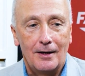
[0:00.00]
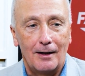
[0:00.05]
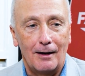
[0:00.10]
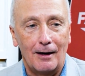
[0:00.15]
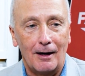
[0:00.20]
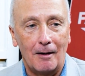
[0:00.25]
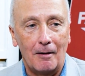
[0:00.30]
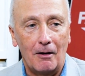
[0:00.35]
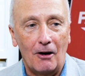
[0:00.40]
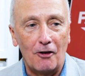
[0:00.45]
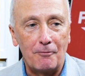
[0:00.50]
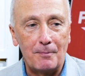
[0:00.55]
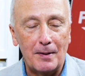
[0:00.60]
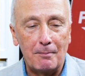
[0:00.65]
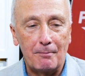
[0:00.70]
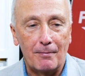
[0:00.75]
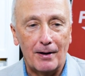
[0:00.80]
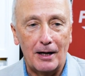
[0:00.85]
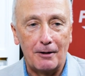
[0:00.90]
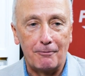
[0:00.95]
I've
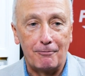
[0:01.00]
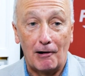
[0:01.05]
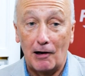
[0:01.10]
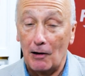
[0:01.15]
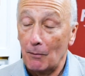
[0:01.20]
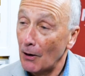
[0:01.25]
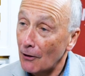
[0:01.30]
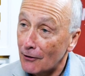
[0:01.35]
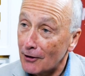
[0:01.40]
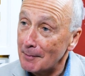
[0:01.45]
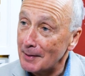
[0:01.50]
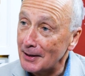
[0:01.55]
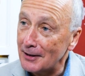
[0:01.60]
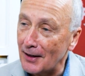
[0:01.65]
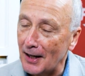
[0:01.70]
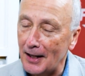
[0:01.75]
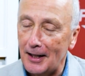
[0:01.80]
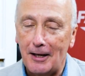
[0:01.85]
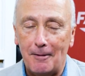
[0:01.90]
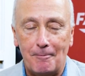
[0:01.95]
been made very welcome in
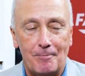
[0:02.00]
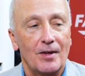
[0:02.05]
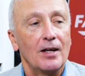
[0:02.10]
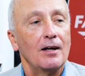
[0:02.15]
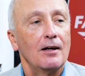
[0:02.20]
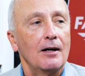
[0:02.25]
Delhi.